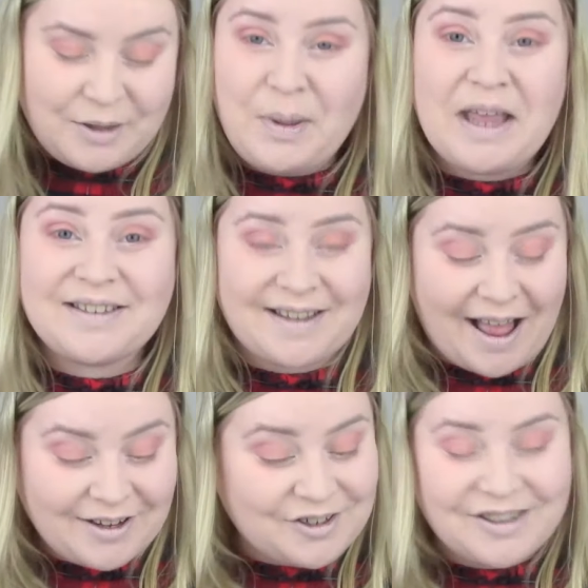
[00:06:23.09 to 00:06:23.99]
Piss
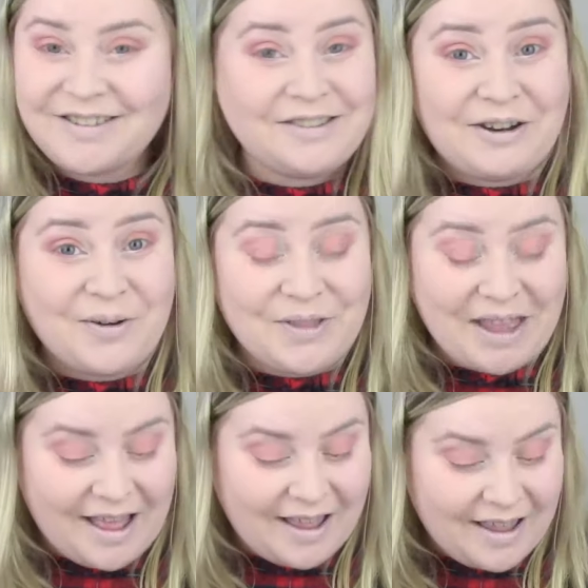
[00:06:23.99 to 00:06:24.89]
Lash. Don't want
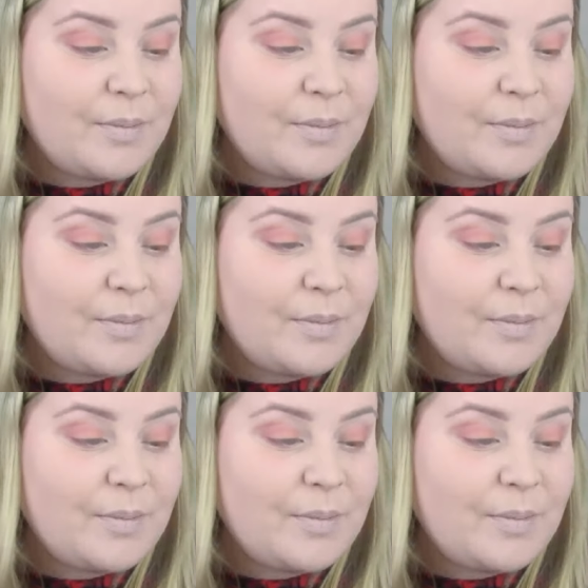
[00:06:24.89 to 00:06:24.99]
that.